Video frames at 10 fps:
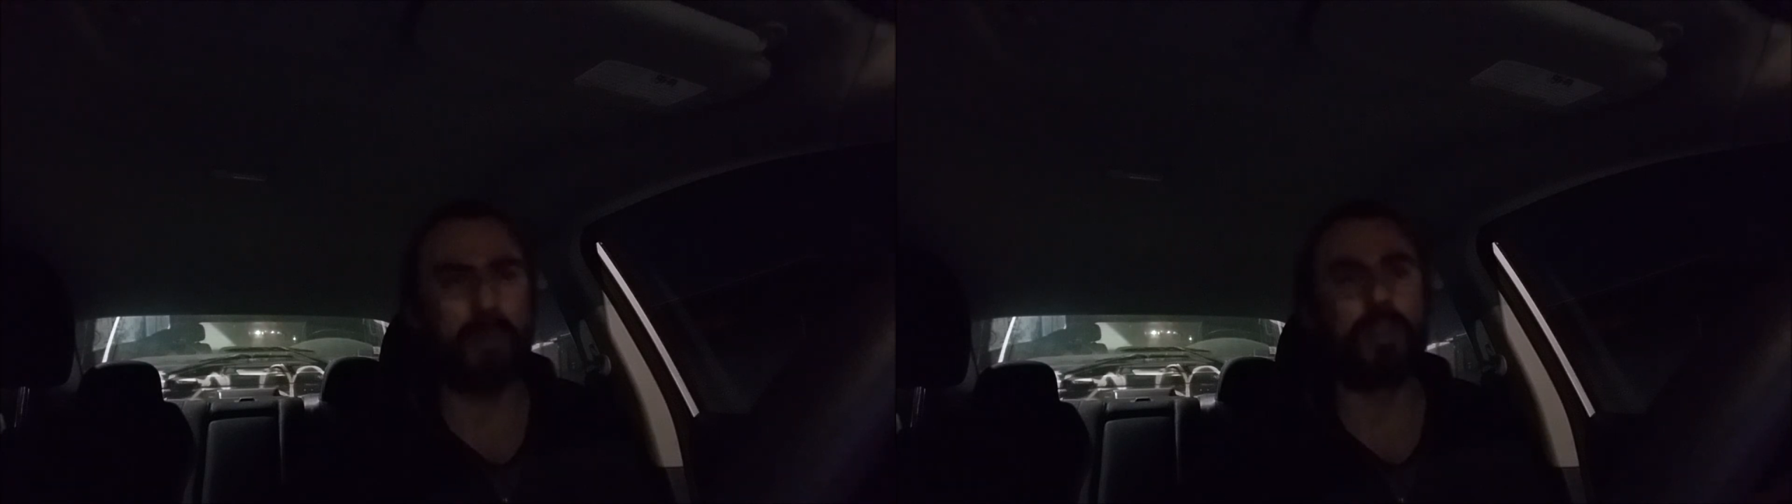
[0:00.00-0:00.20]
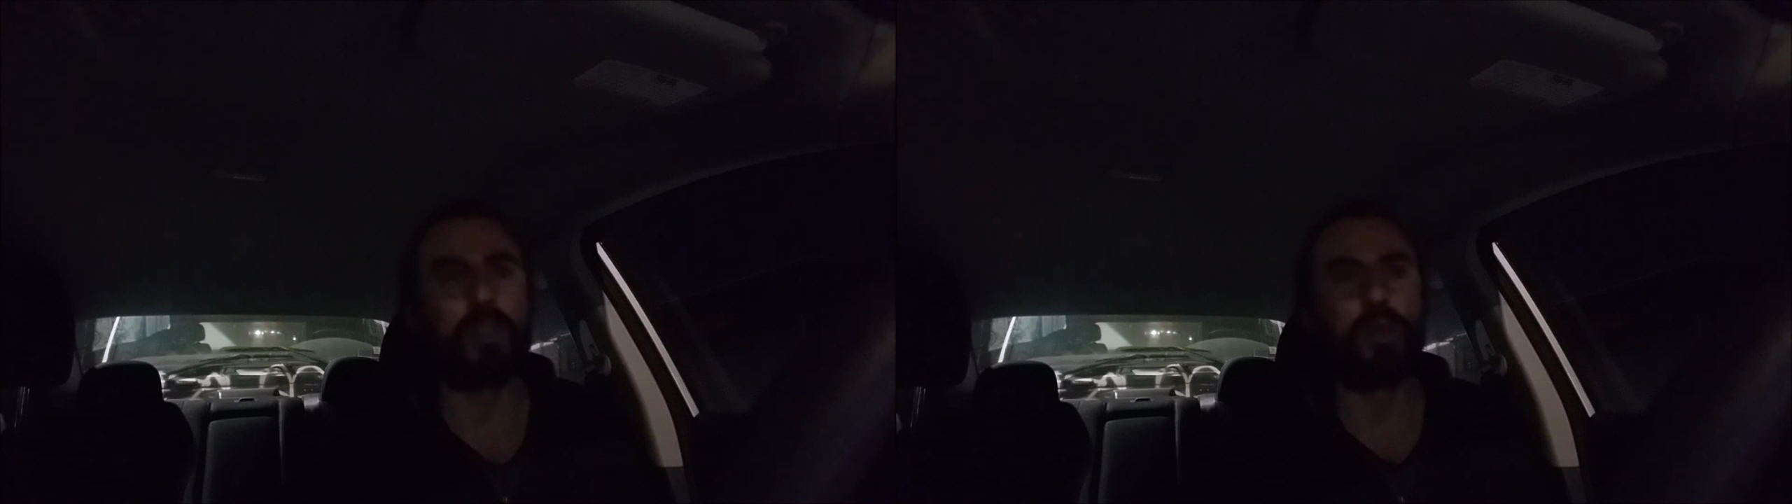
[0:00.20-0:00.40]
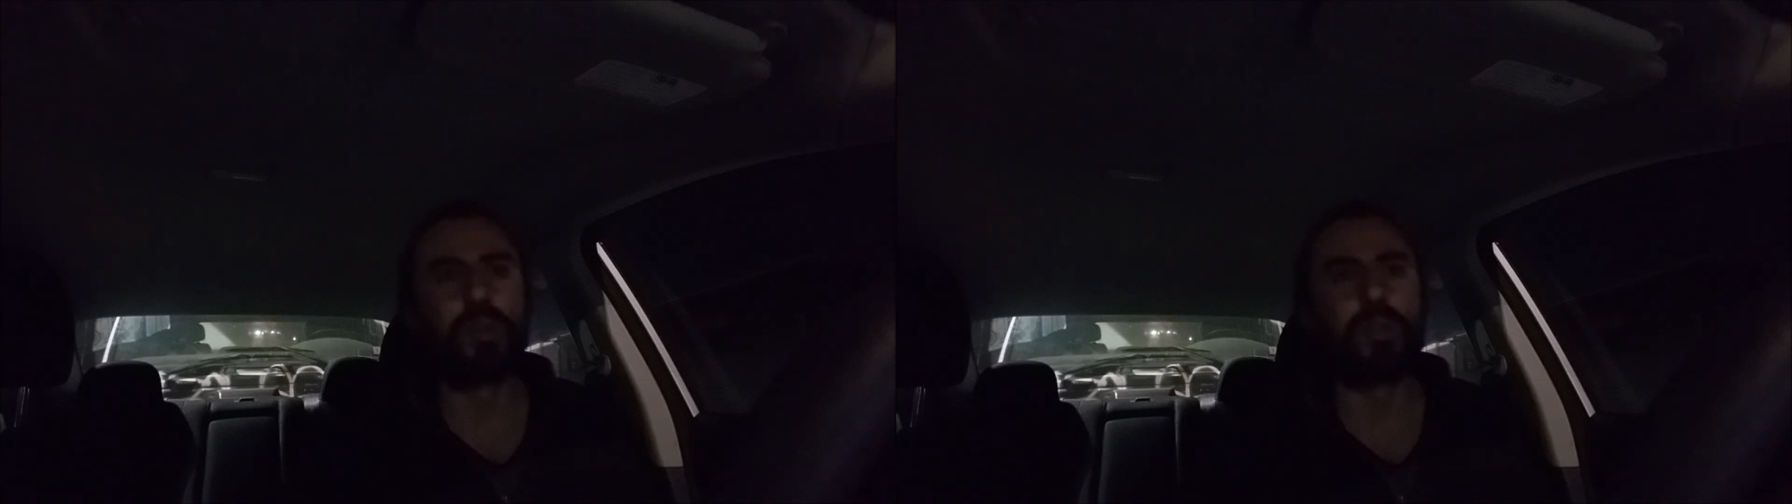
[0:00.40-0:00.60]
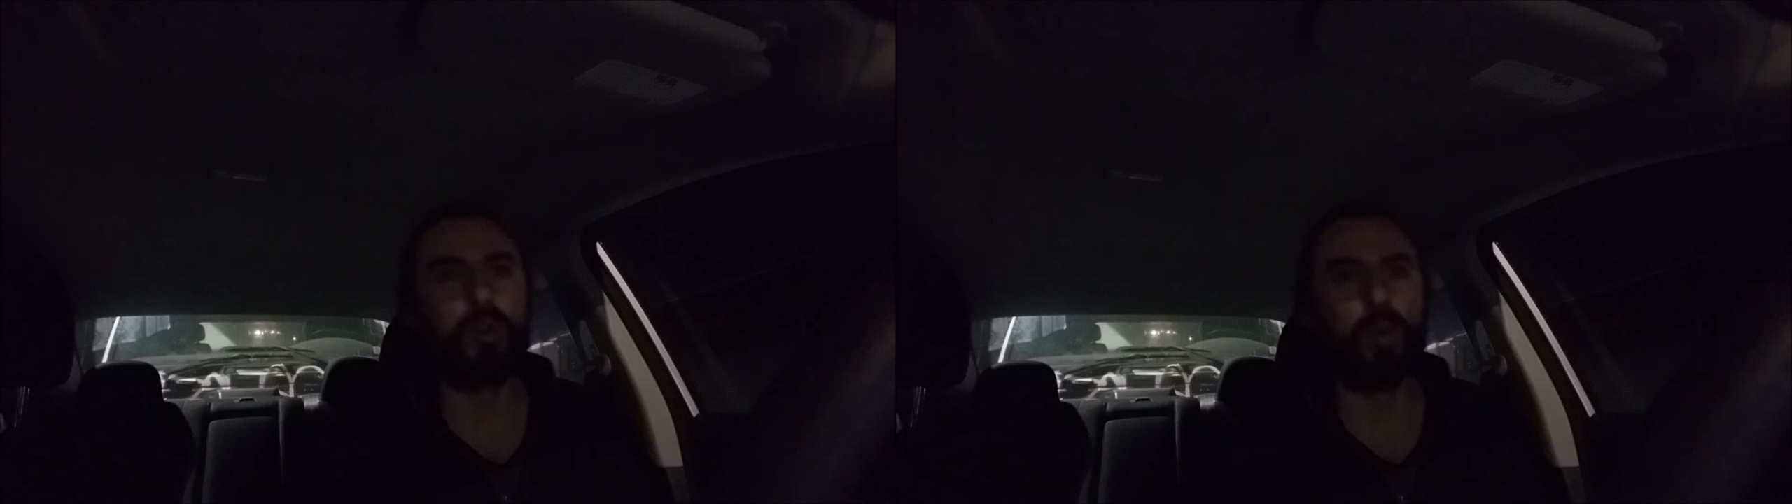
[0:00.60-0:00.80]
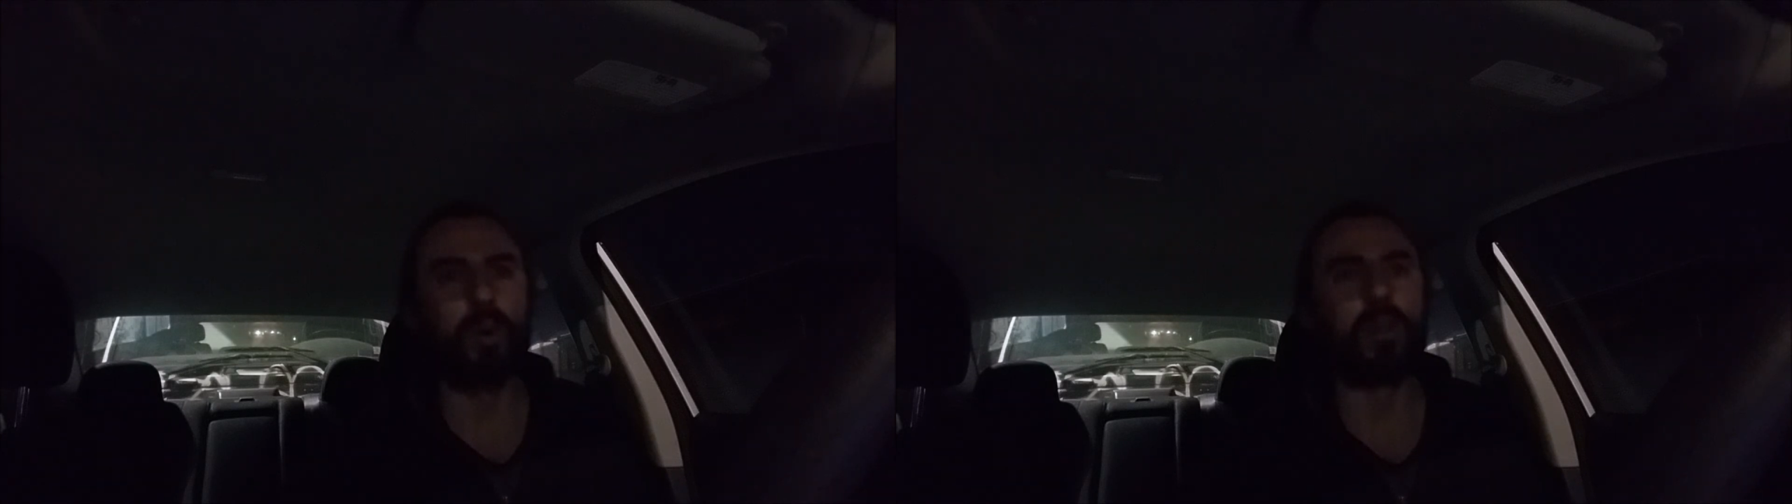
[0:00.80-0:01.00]
the Jews in the
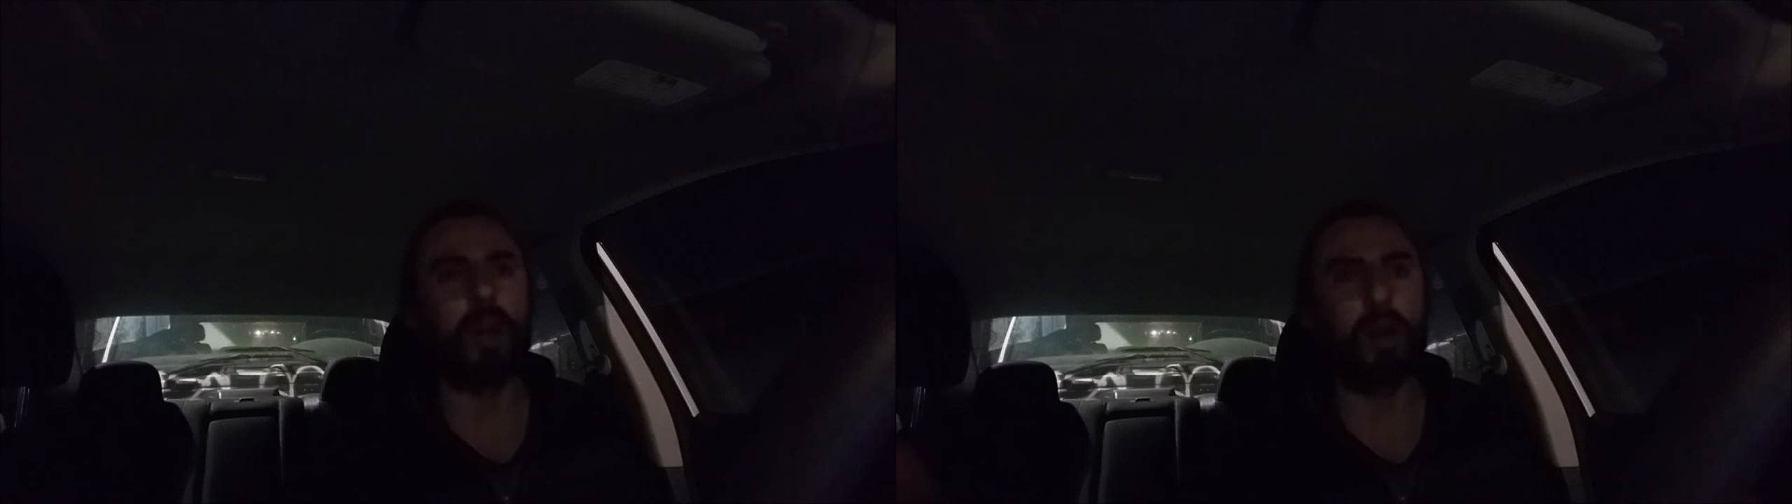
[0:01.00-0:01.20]
world are in